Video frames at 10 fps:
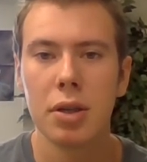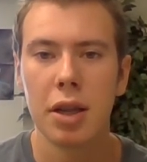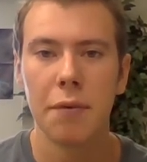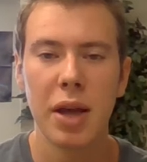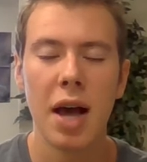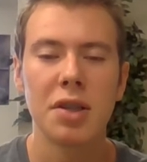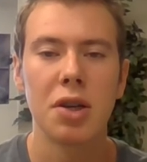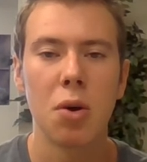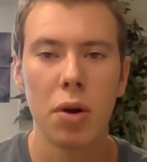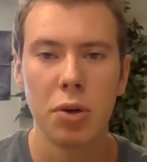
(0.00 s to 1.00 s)
And if we ask
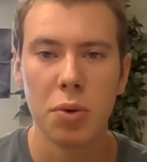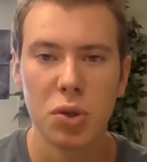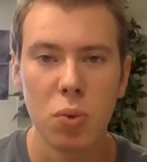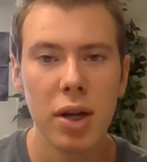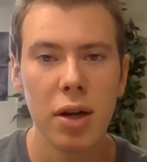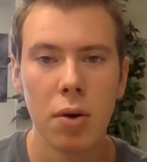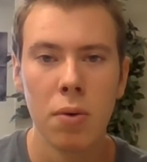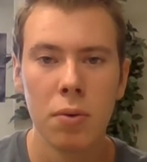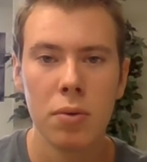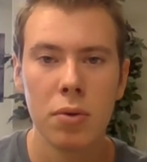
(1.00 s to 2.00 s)
according to his
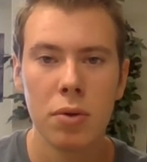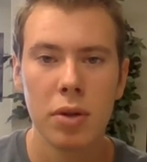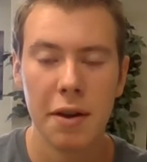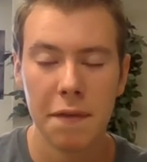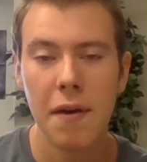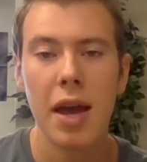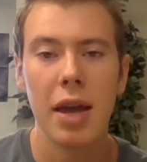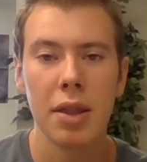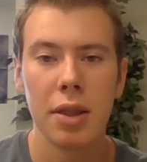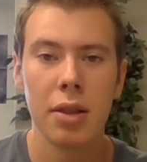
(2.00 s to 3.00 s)
will in
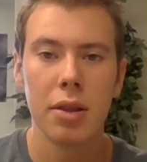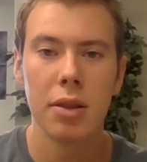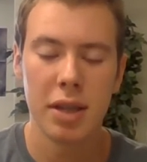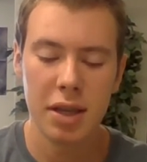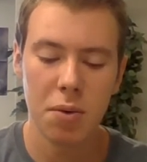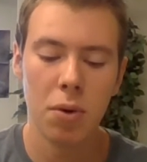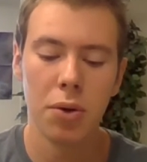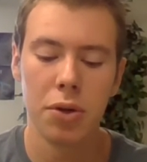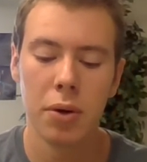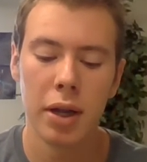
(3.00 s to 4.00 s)
faith, then he will
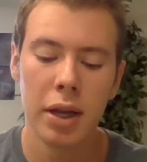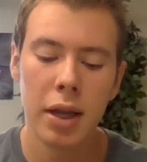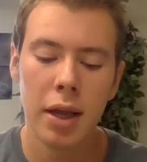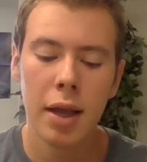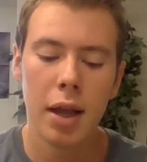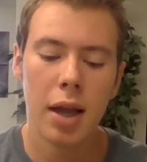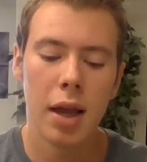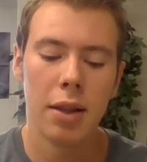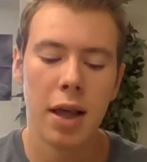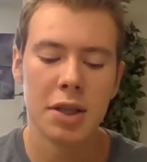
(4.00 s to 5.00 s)
do it.
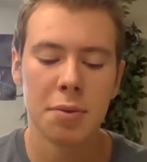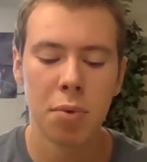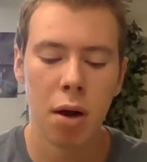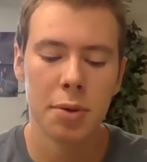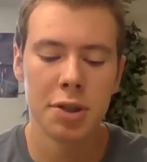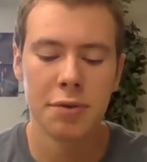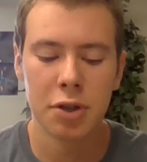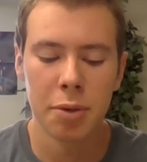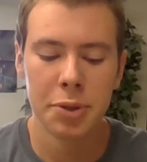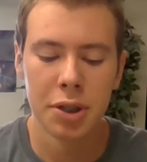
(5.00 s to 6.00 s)
And that's a promise of
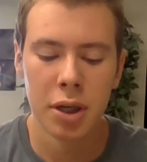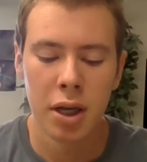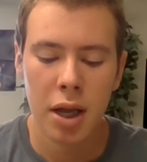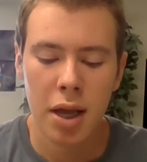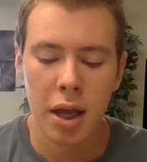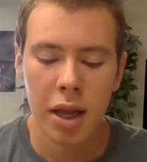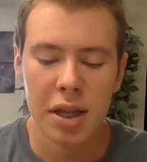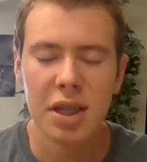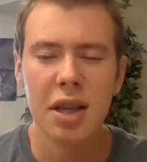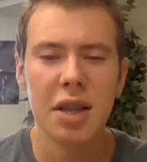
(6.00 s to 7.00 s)
scripture. And
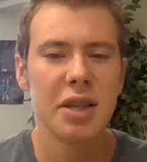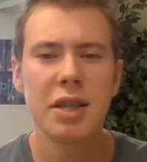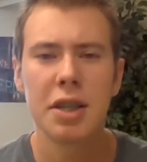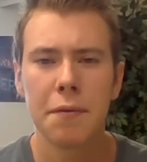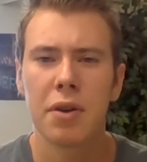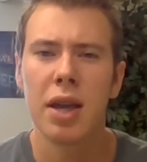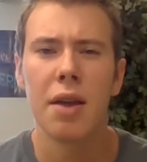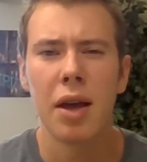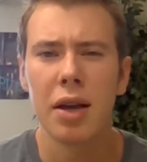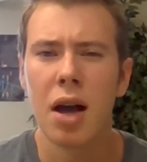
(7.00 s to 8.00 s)
it's easy to
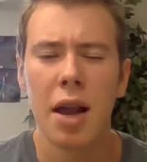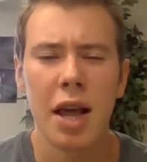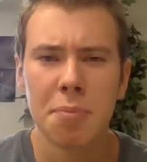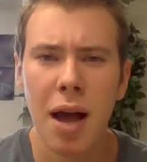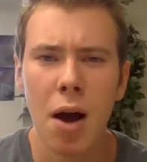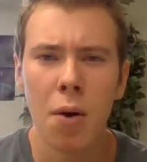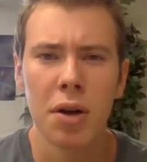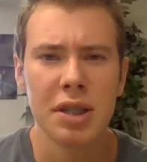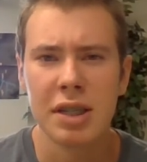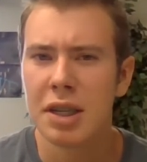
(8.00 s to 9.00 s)
forget that God has power.
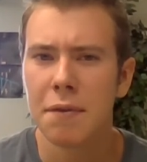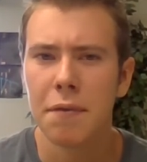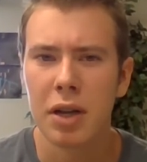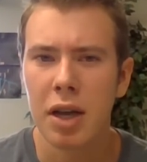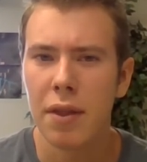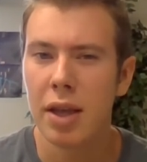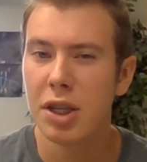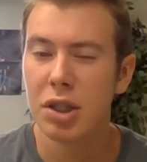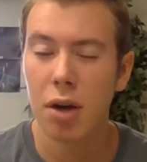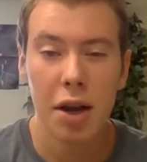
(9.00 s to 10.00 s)
It's easy to forget that
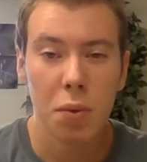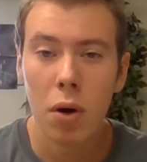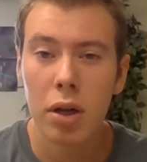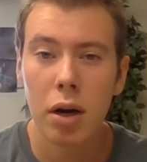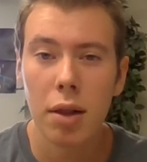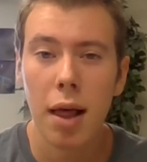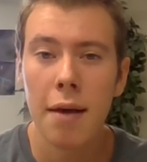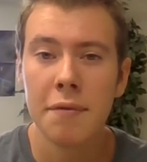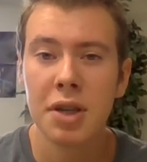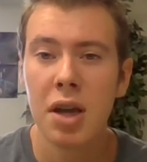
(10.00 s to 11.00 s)
he's trying to work in our
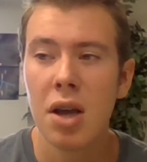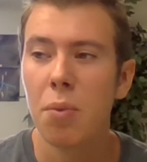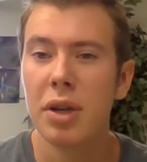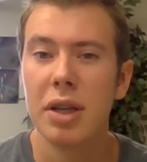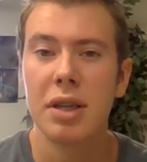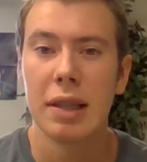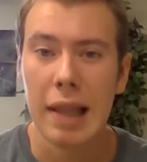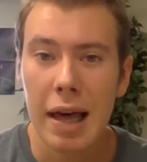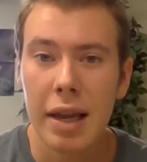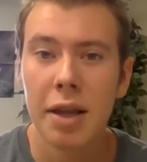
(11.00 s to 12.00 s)
lives. We need to
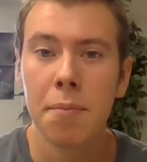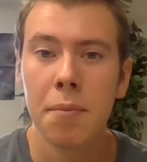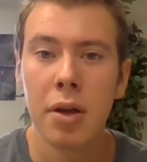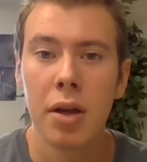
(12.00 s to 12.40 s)
let him.